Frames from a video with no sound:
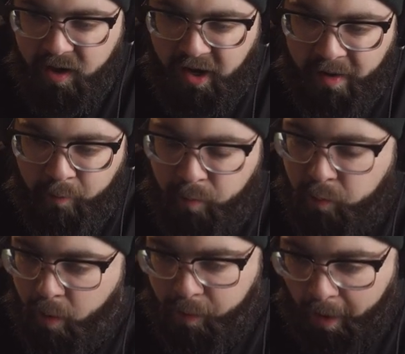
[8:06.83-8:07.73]

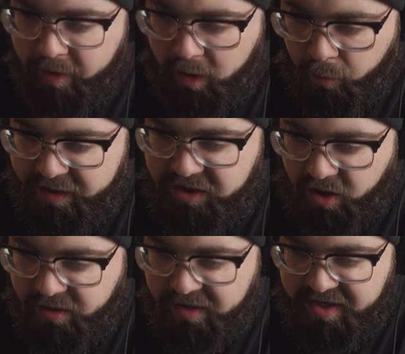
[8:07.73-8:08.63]
We're probably gonna
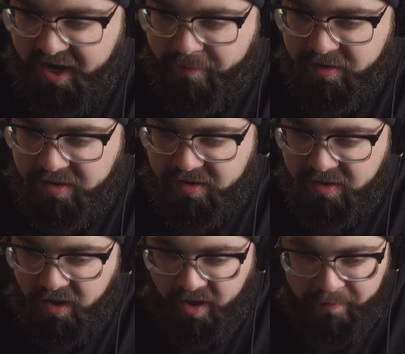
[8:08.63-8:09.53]
restart these cameras.
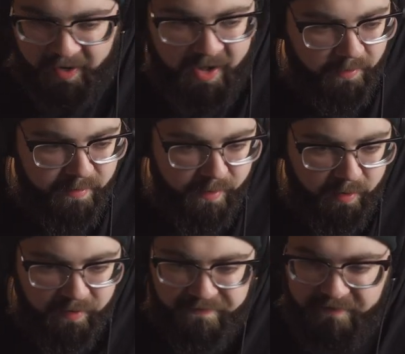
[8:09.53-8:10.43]
I can't
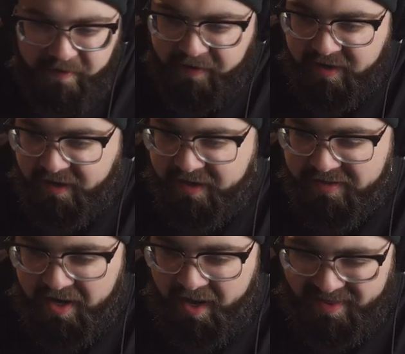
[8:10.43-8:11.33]
remember if I did,
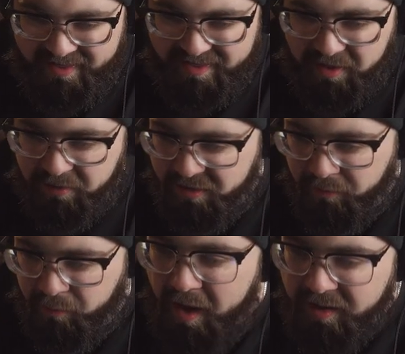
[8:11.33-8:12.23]
because I think they said it was
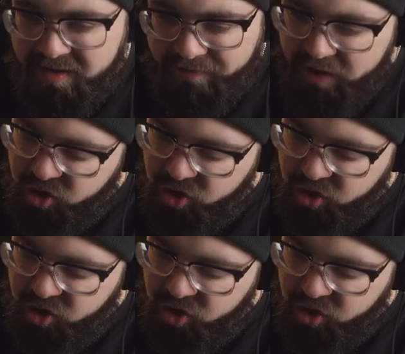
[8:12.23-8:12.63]
a relatively